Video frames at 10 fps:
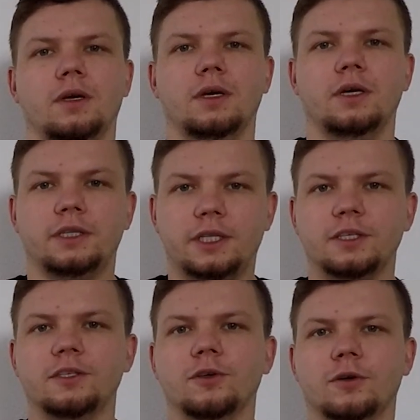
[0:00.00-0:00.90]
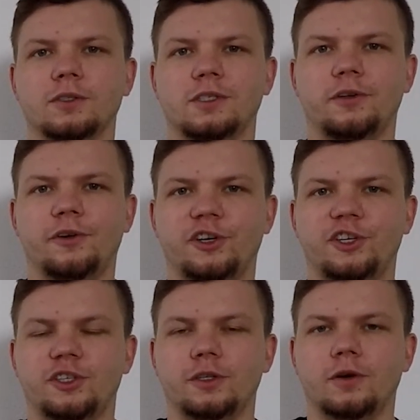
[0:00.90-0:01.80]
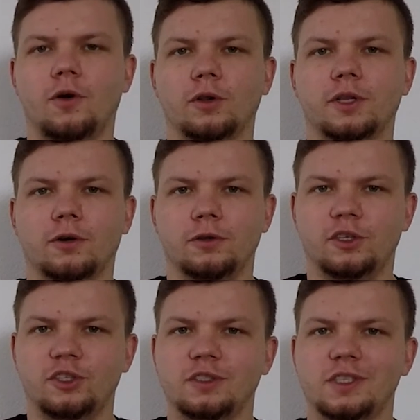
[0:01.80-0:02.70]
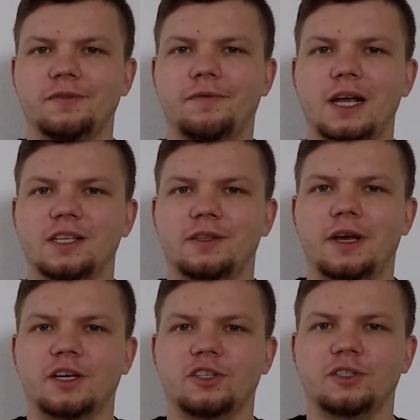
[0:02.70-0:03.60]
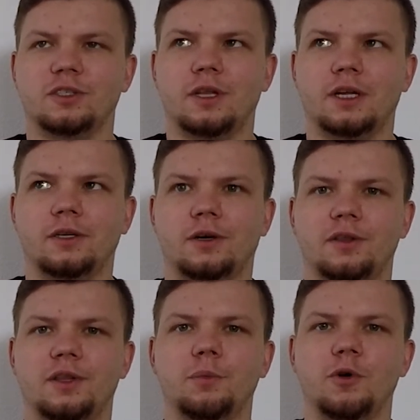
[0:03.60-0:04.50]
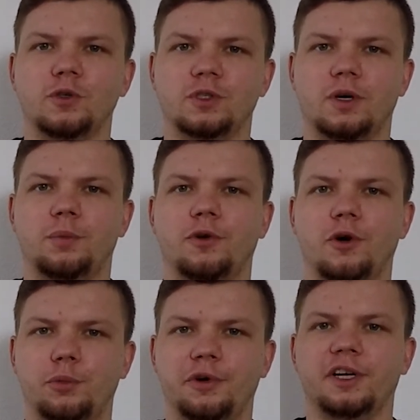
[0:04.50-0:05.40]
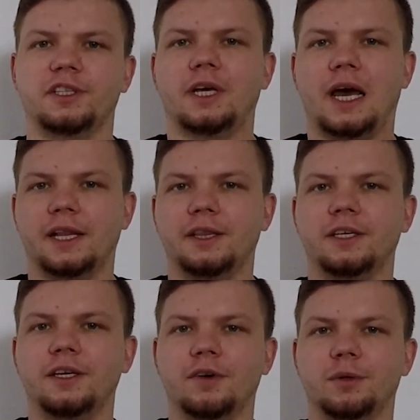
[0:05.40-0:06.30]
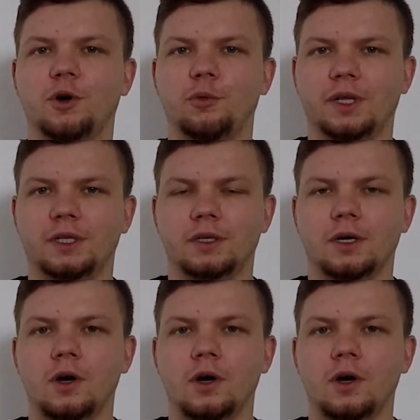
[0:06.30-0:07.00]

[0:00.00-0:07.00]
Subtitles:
It takes into consideration all the conditions and finds the actions that are the most appropriate at the given moment.